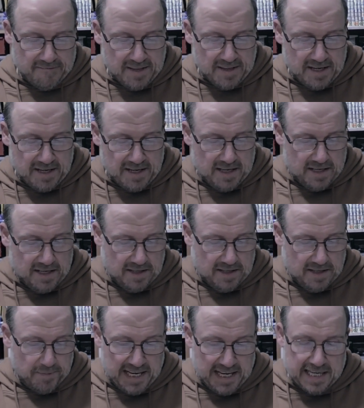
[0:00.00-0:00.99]
Uh,
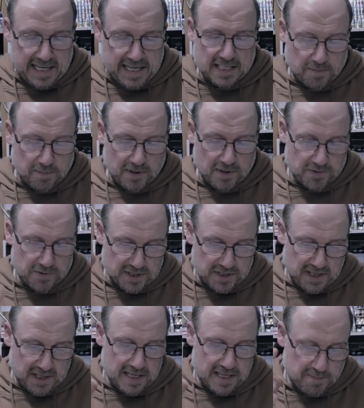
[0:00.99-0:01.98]
but he gets a plus one,
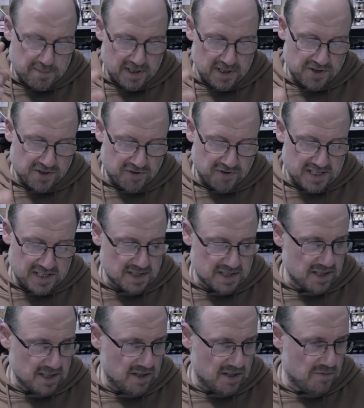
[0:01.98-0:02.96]
so he's plus three to
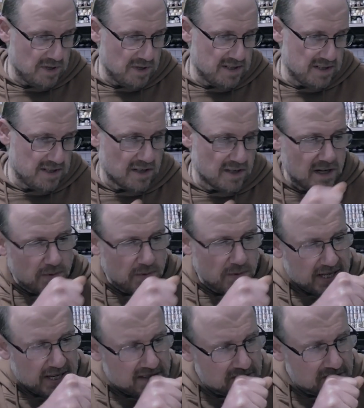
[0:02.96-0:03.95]
start off with. Oh, we're
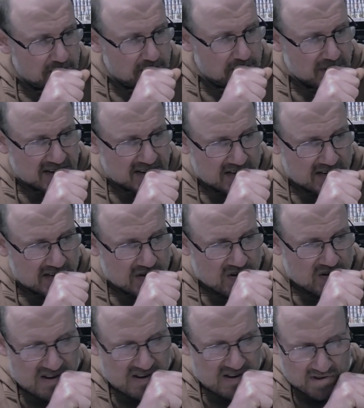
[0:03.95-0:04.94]
going to have to burn
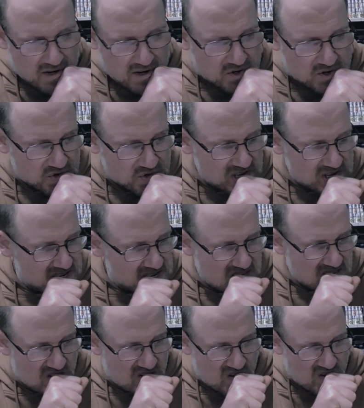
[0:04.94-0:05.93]
our
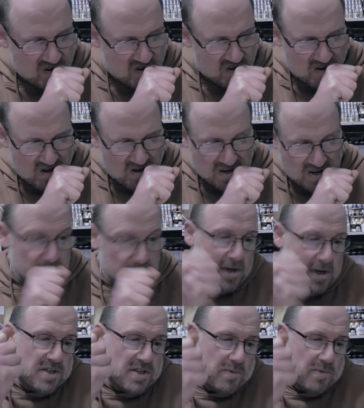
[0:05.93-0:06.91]
notoriety.
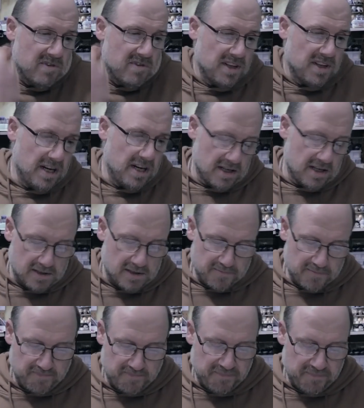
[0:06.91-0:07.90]
Mind you, we've got the heart.
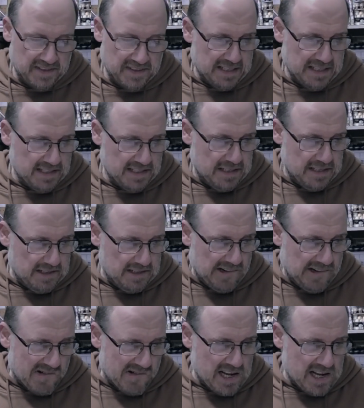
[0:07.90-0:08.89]

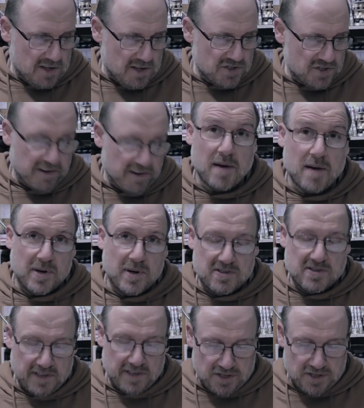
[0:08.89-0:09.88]
Oh, sorry, our
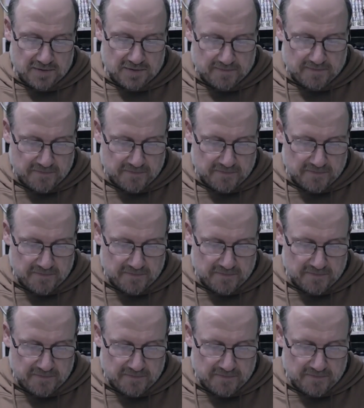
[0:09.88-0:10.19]
motivation.